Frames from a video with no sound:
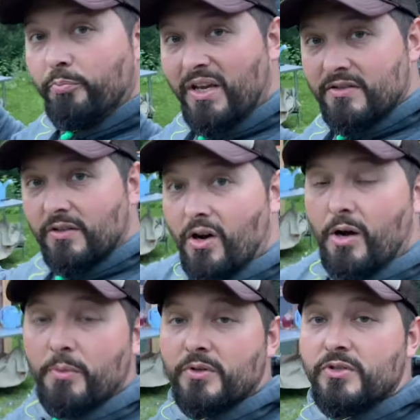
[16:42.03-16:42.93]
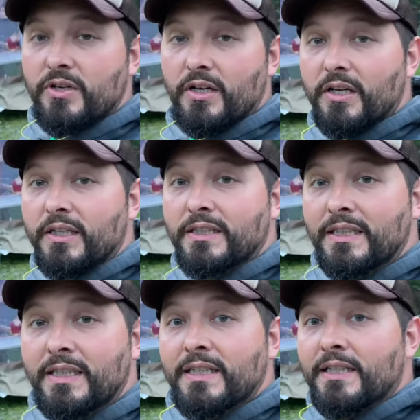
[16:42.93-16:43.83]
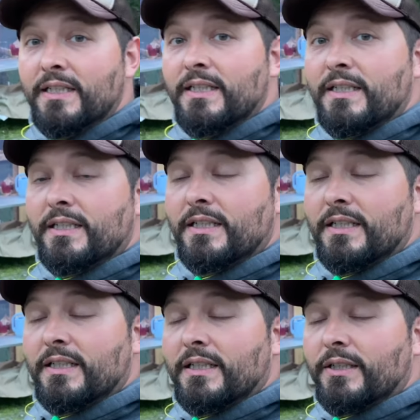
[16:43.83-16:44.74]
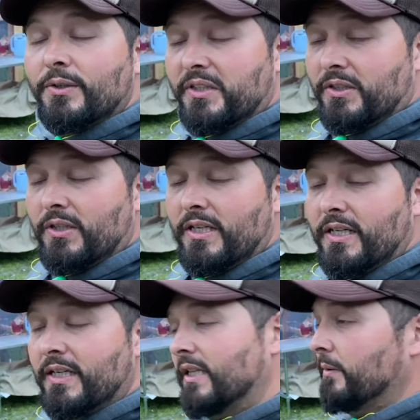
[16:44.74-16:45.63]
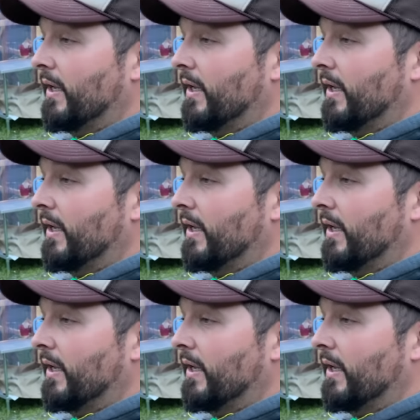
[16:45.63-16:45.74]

piece of garbage uh, grill that we